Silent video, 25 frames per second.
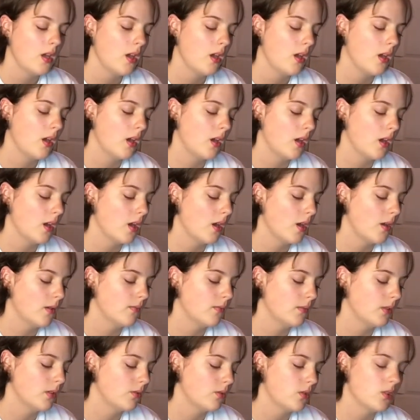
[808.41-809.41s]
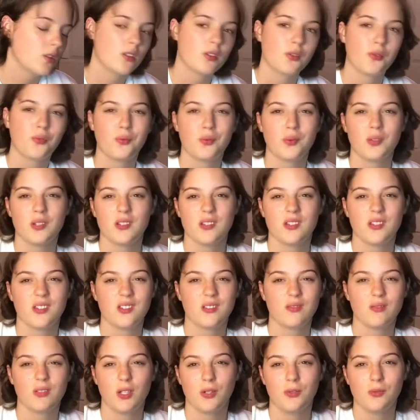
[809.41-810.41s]
It was just off one of the
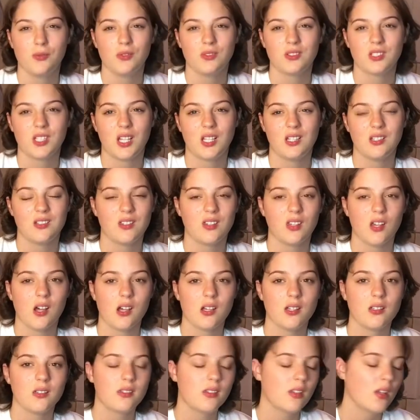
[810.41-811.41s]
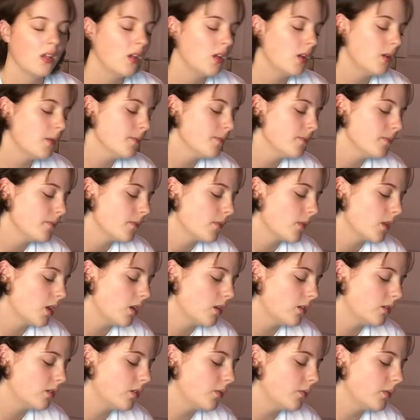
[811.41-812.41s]
local selling sites.
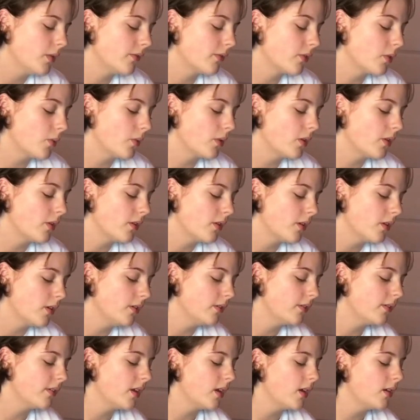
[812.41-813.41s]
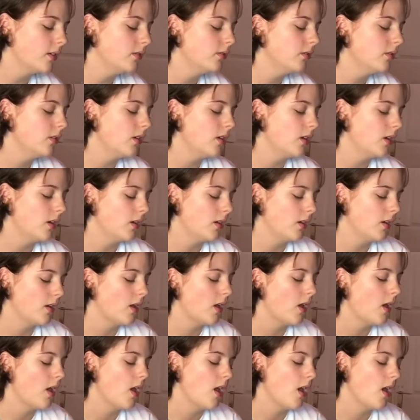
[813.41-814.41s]
So we've got one of those now.
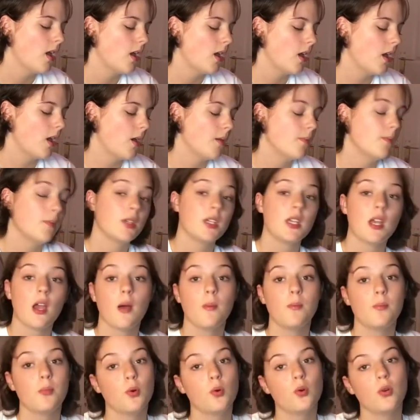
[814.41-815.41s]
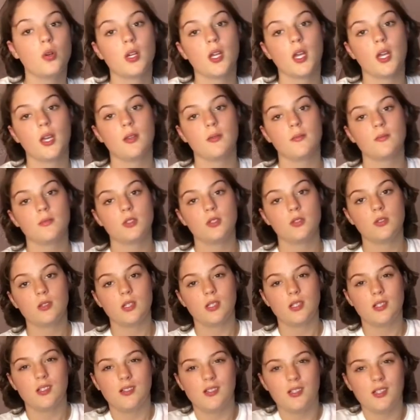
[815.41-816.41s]
But yeah, board games, you
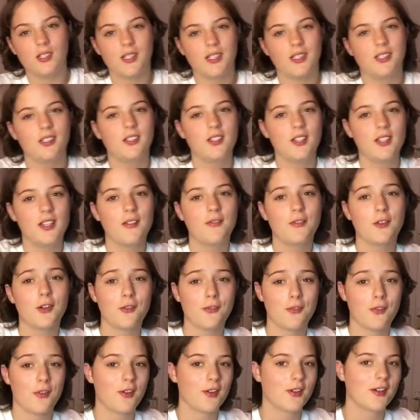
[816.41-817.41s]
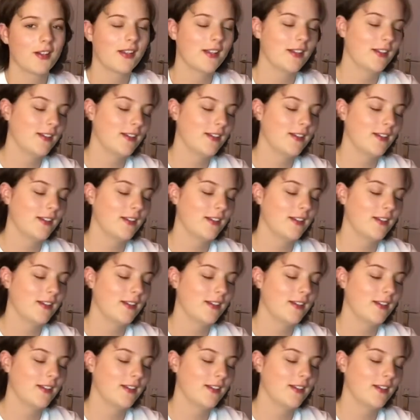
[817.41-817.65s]
can never go wrong.